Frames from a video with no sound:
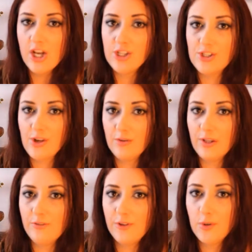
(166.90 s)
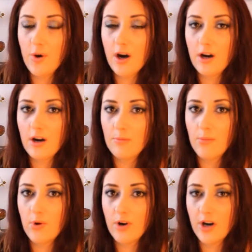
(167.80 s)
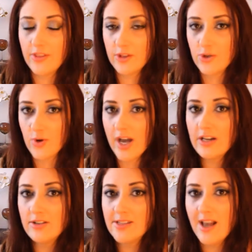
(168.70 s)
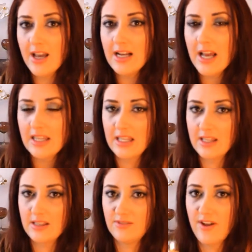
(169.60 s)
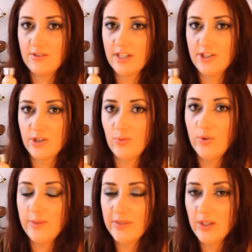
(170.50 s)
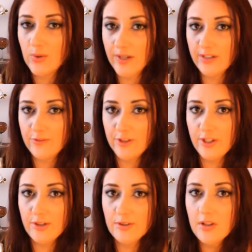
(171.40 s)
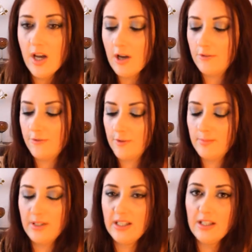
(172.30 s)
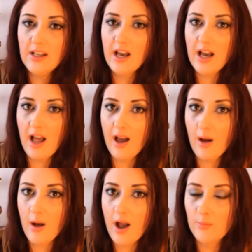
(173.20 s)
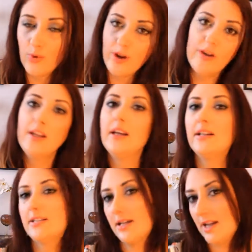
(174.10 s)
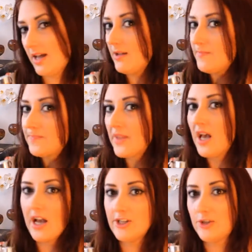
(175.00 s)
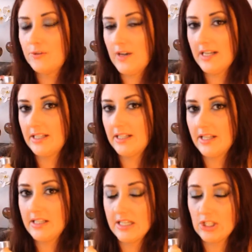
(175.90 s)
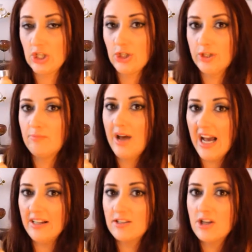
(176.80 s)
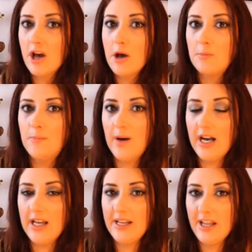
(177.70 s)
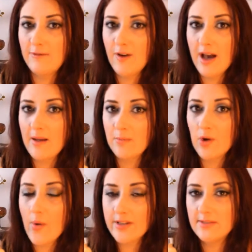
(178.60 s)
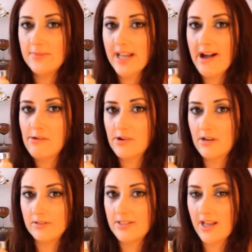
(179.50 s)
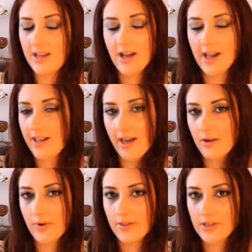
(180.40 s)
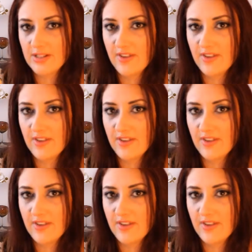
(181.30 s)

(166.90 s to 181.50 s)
So if you are more on the drier side, I think that this foundation would be great for you. For me, I'm wearing it today. I do find it's a good match, but if I'm going to be out all day, I can't wear this